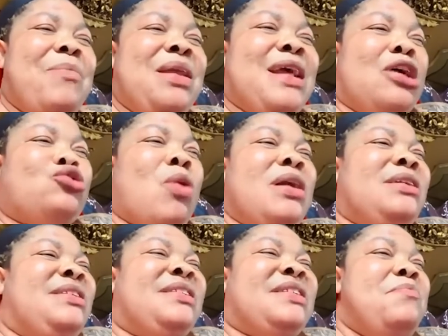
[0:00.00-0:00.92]
media so
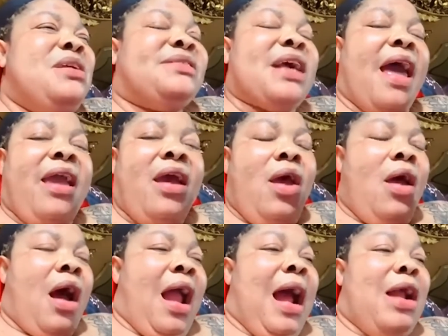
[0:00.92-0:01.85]
jimi say
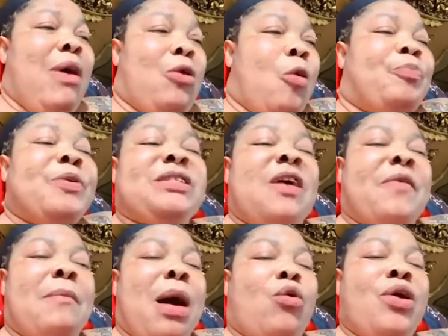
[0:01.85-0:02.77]
I had no ko Peace
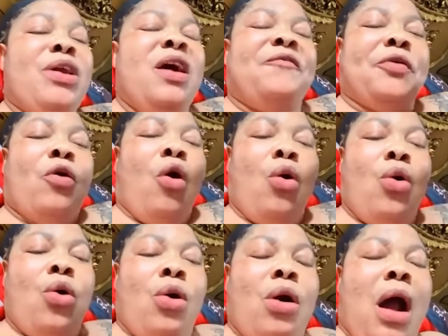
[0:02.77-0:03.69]
FM ko ye free ho.
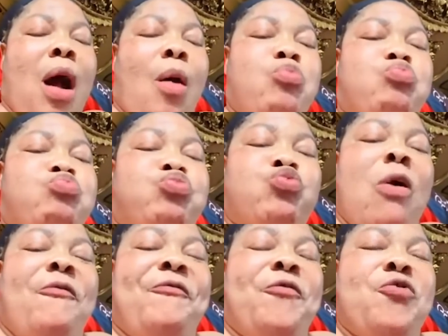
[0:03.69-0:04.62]
A
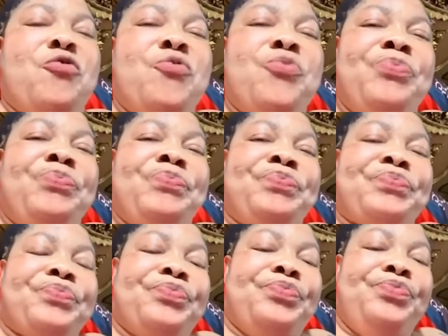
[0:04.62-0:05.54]
poor funu,
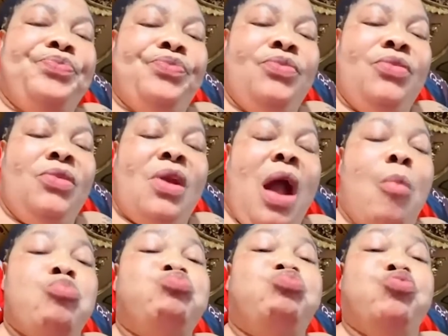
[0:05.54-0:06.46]

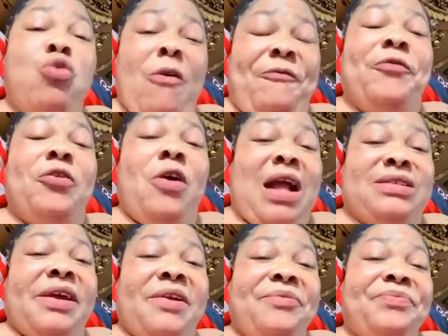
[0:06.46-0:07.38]

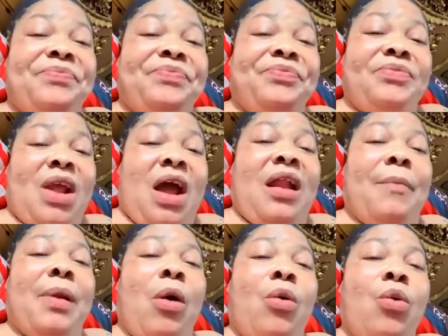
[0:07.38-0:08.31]
ate.
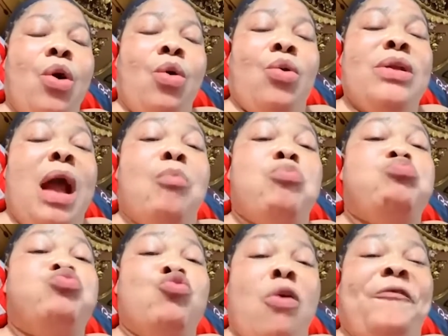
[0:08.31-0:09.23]
Anna Brown, who ya
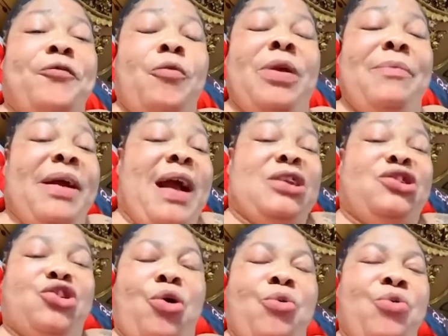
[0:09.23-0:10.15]
poor funu, me
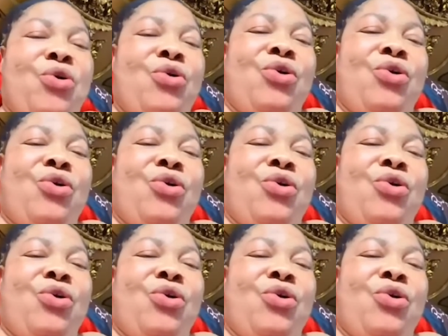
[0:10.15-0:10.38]
catch all.